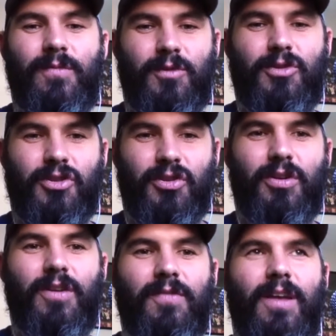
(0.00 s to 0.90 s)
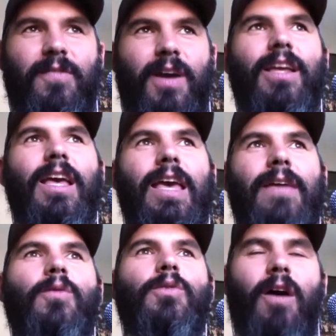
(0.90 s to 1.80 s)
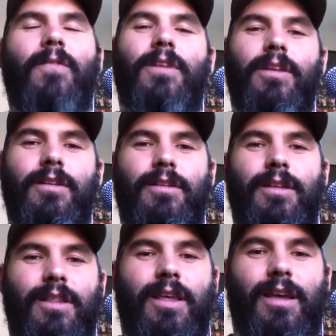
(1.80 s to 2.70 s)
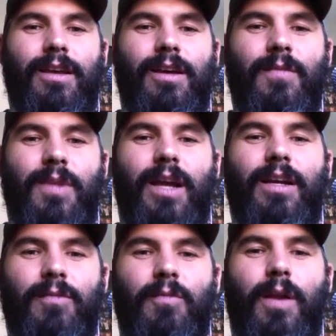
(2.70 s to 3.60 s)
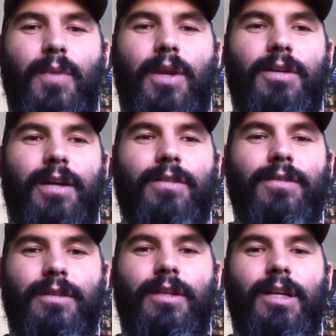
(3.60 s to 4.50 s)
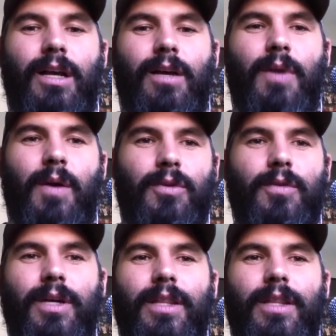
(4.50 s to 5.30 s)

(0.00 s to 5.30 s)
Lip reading: for sure. If I was confident that that I could write a better title, I would do it.